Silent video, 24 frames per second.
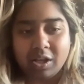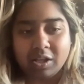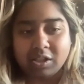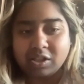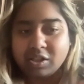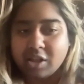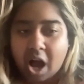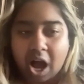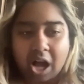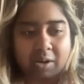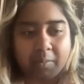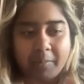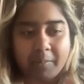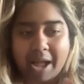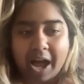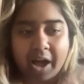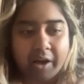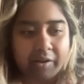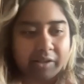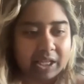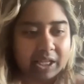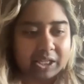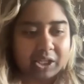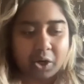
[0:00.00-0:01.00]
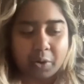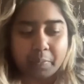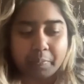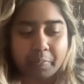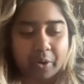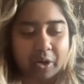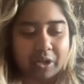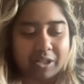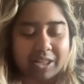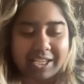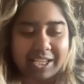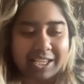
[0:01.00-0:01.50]
talk about like your
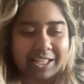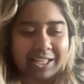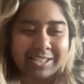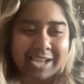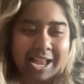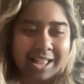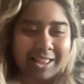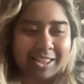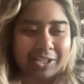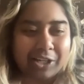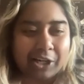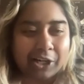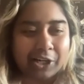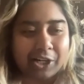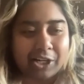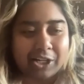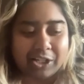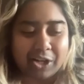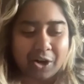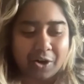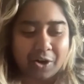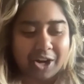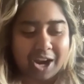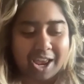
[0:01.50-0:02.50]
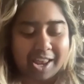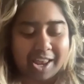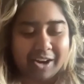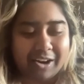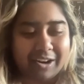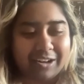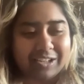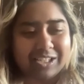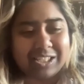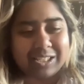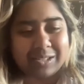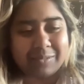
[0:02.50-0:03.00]
book, like it's not like you're going to go to your editor
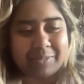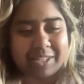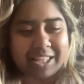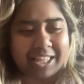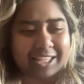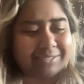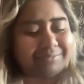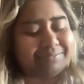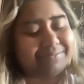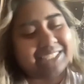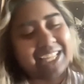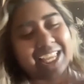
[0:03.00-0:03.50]
and she's going to be like,